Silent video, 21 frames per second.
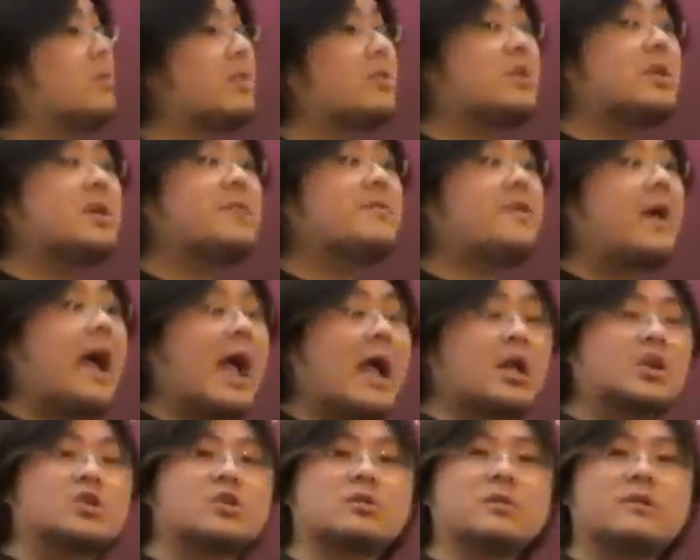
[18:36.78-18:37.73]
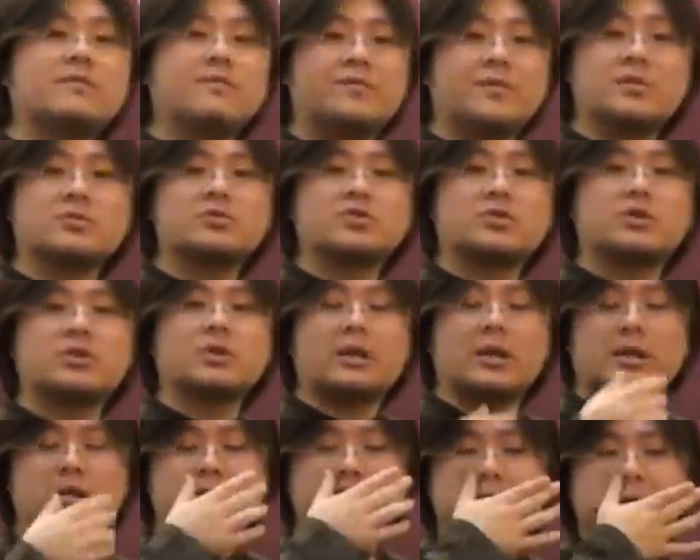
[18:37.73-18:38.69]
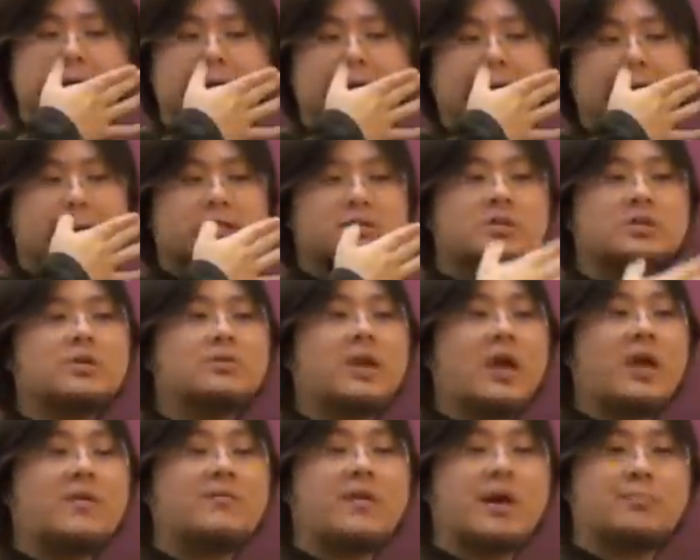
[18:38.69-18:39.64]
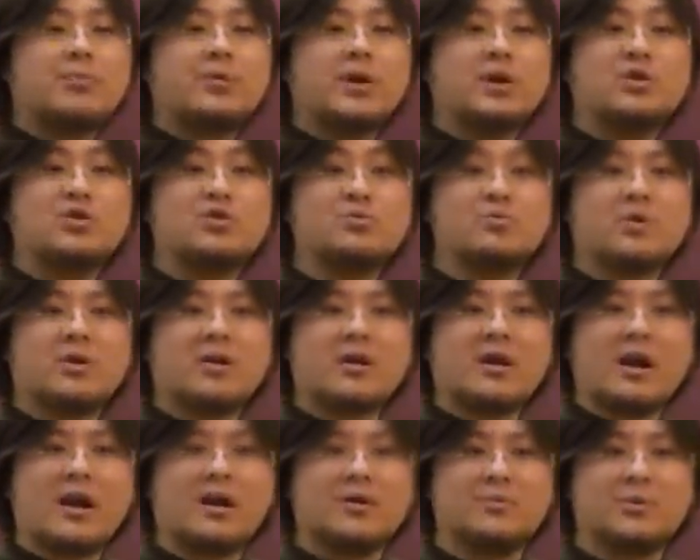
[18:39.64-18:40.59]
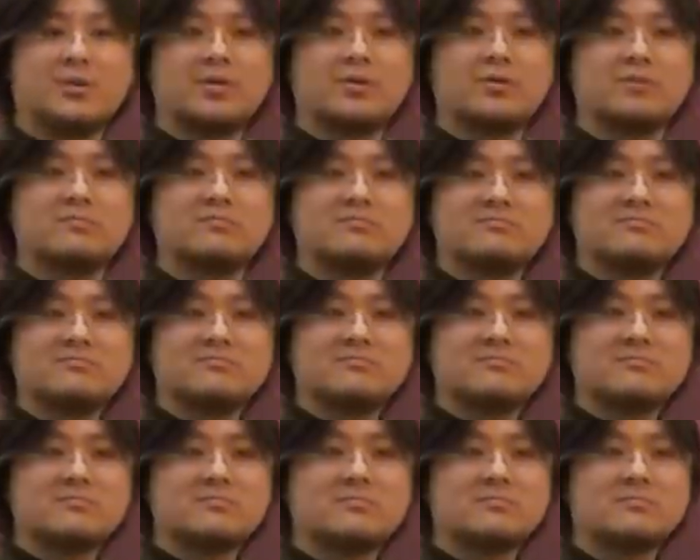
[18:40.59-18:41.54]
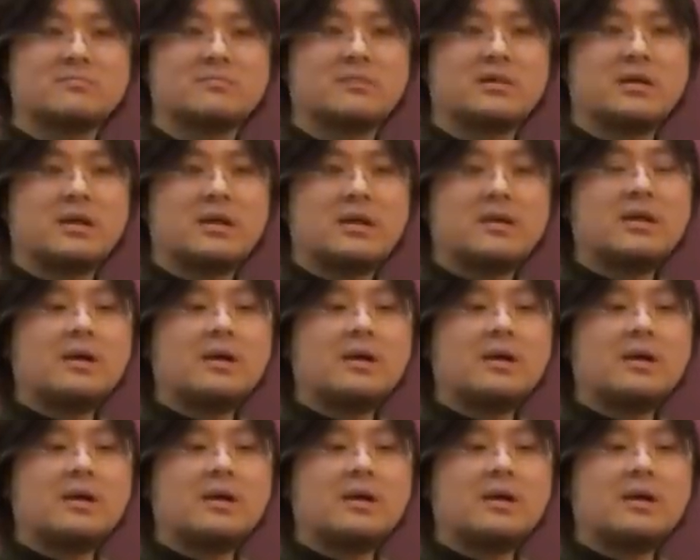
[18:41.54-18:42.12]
the thief actually feels good, and he said, is it okay if I pray two more rak'ah with you?